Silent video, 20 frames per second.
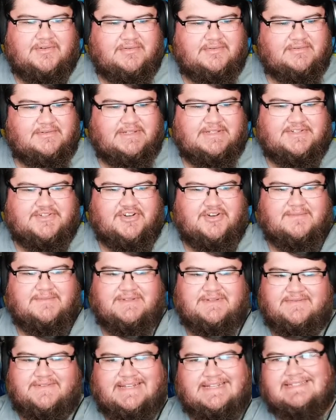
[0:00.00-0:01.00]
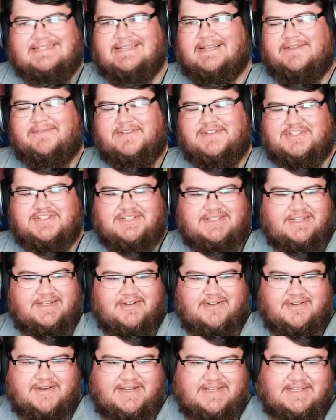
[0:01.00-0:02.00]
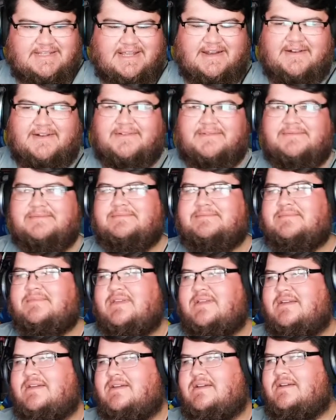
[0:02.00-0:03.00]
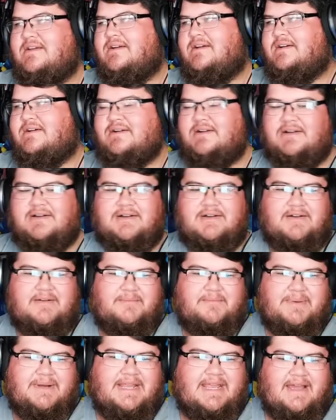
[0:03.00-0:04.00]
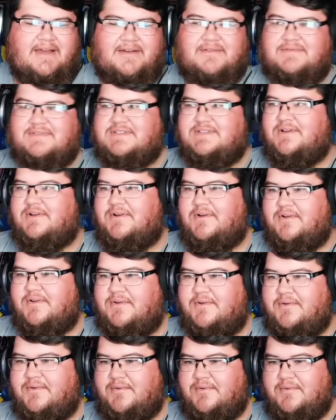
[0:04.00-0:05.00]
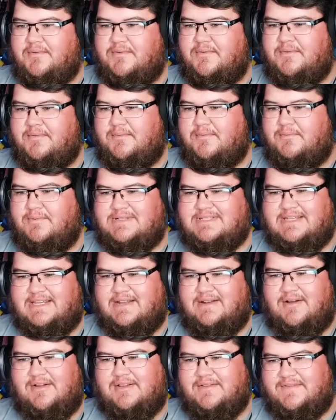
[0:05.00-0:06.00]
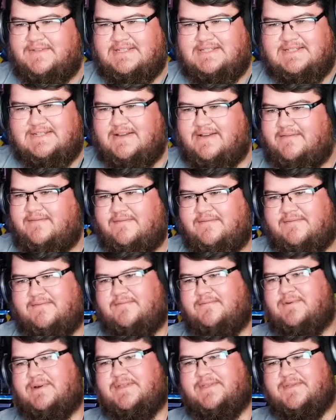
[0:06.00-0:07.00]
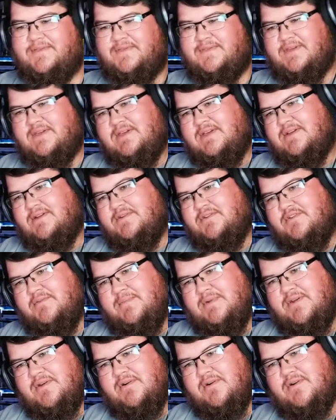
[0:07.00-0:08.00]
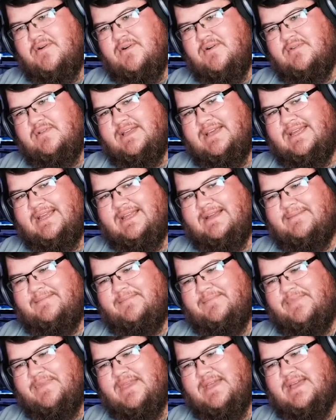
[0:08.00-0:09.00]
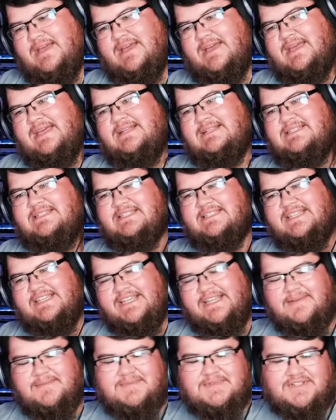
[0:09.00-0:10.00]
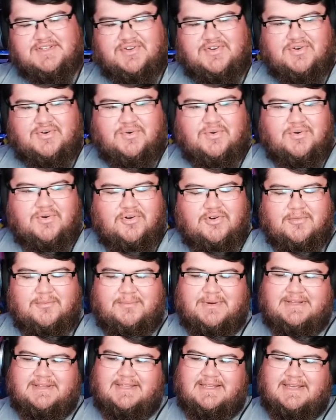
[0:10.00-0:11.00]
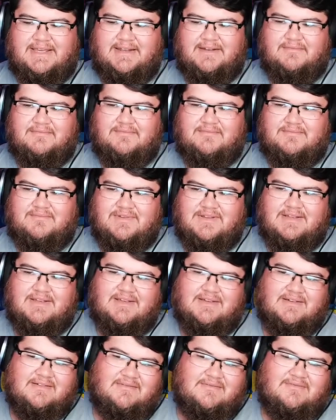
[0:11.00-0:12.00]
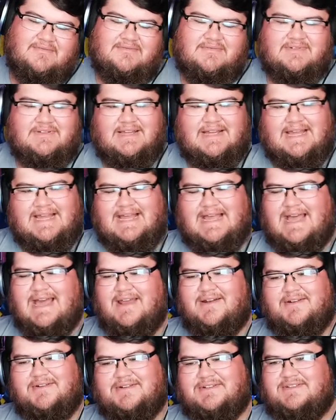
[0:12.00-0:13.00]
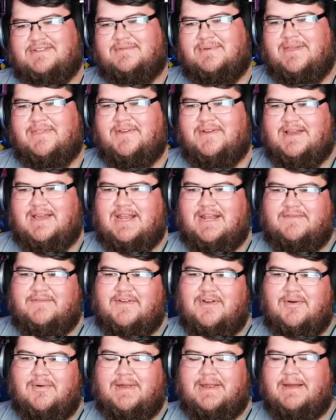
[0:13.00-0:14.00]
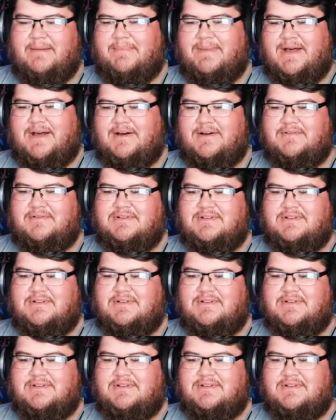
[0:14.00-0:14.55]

in terms of like television series. I don't know. Uh, but yeah, so once again, all of this stuff with Numenor, like, it seems cool, but then, I don't know, just the way they're kind of going about